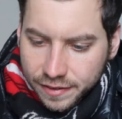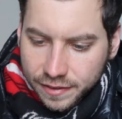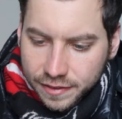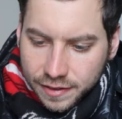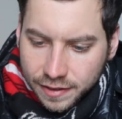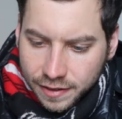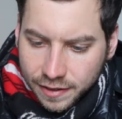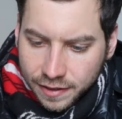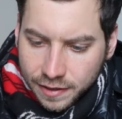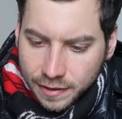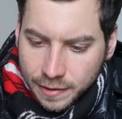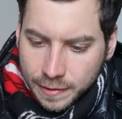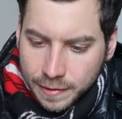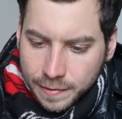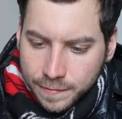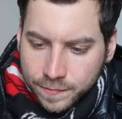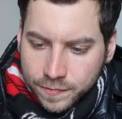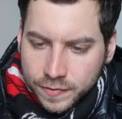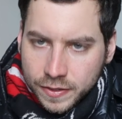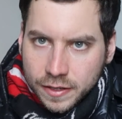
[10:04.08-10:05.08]
end.
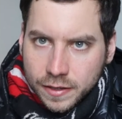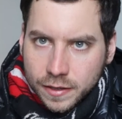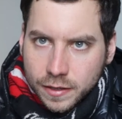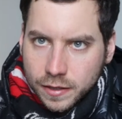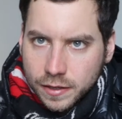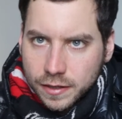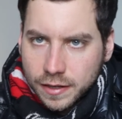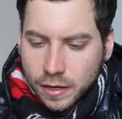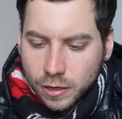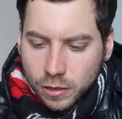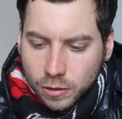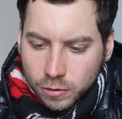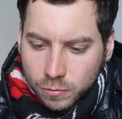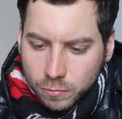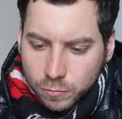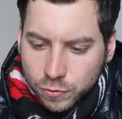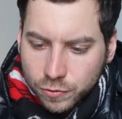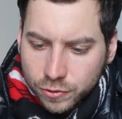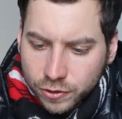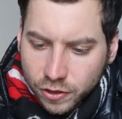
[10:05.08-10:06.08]
Now,
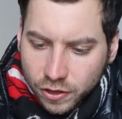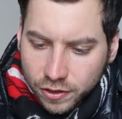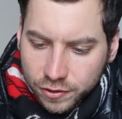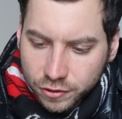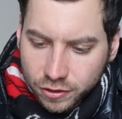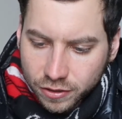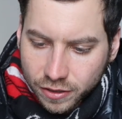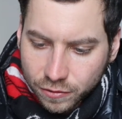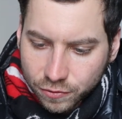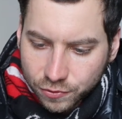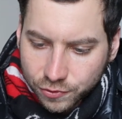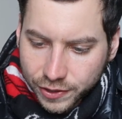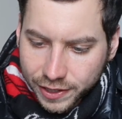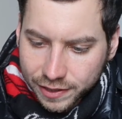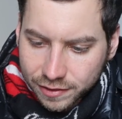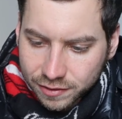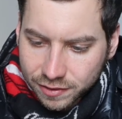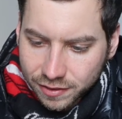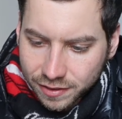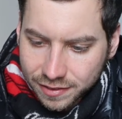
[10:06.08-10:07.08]
moving on to the
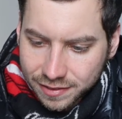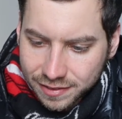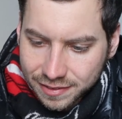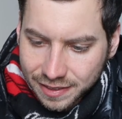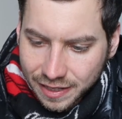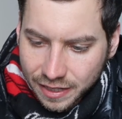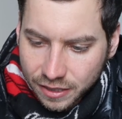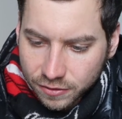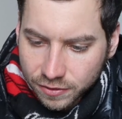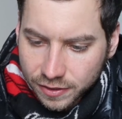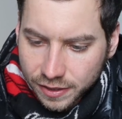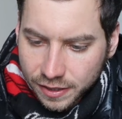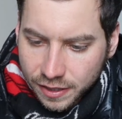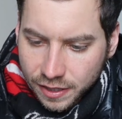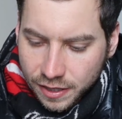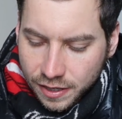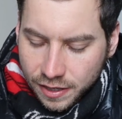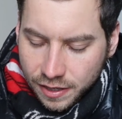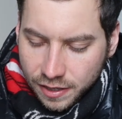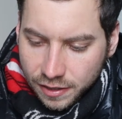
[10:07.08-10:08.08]
effects on saving,
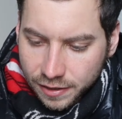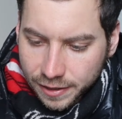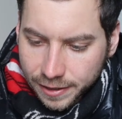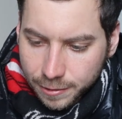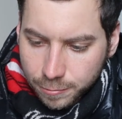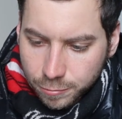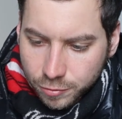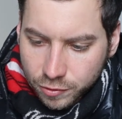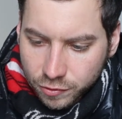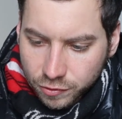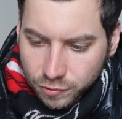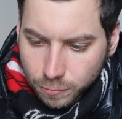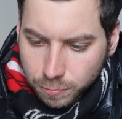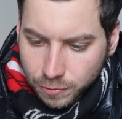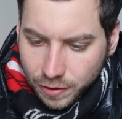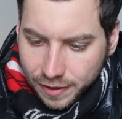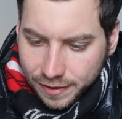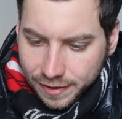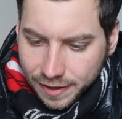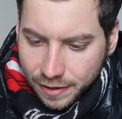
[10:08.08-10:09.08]
labor
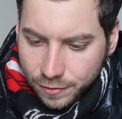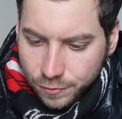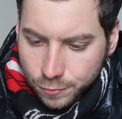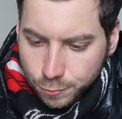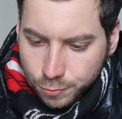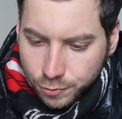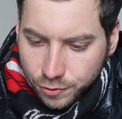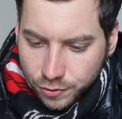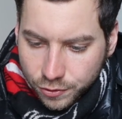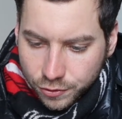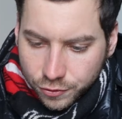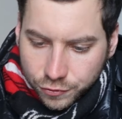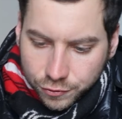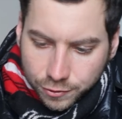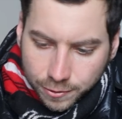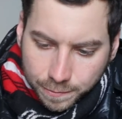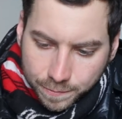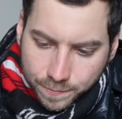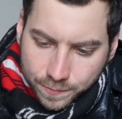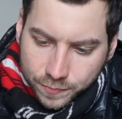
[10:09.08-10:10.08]
supply, and
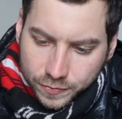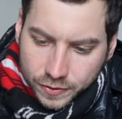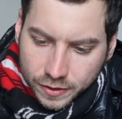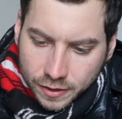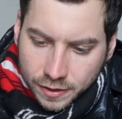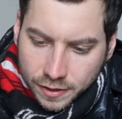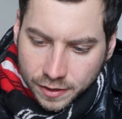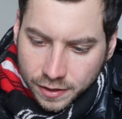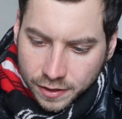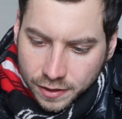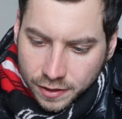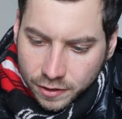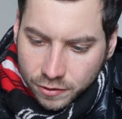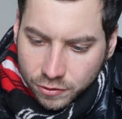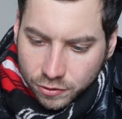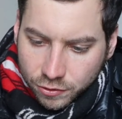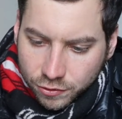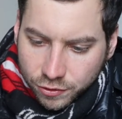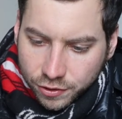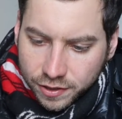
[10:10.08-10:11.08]
entrepreneurship.
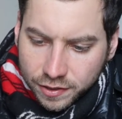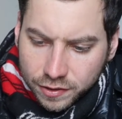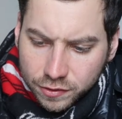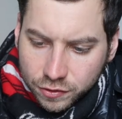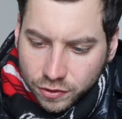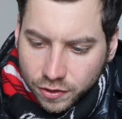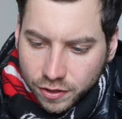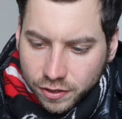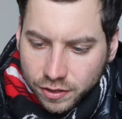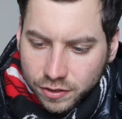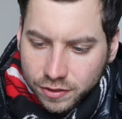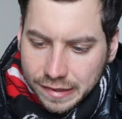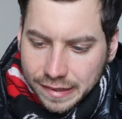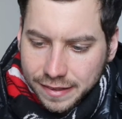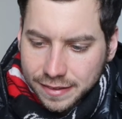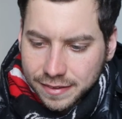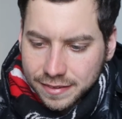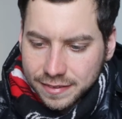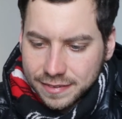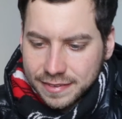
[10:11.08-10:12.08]
Critics argue
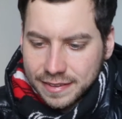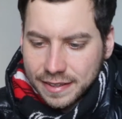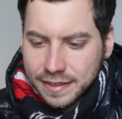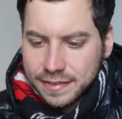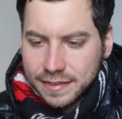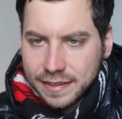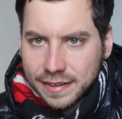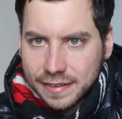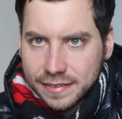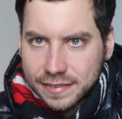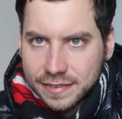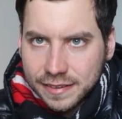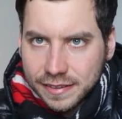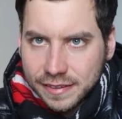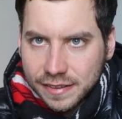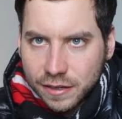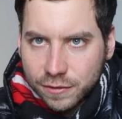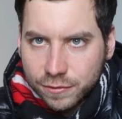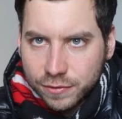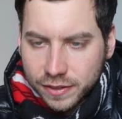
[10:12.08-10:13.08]
that the estate tax
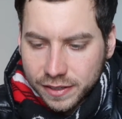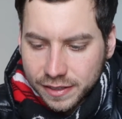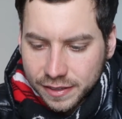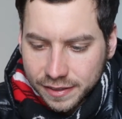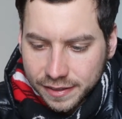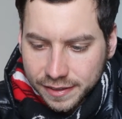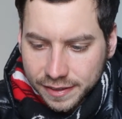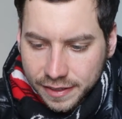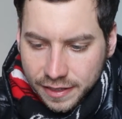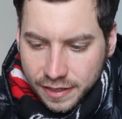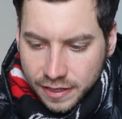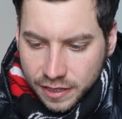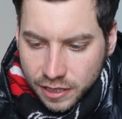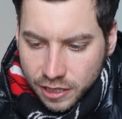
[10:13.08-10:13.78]
significantly